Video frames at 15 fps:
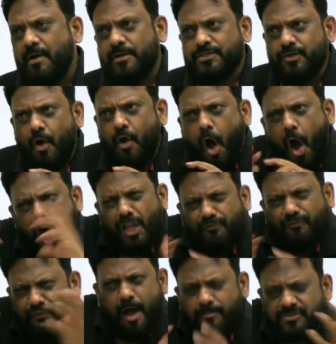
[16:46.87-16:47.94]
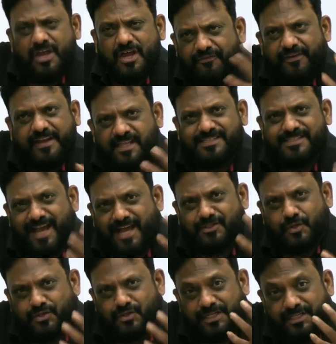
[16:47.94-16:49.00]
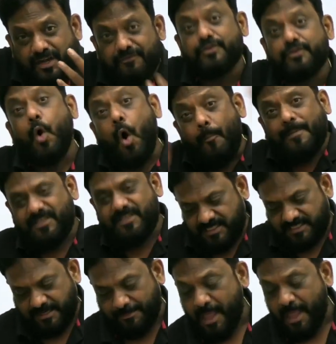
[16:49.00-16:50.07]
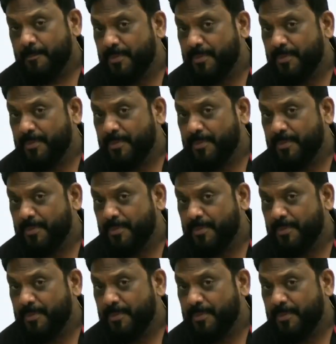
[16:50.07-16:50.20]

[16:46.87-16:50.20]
so all forms of energy associated with open system,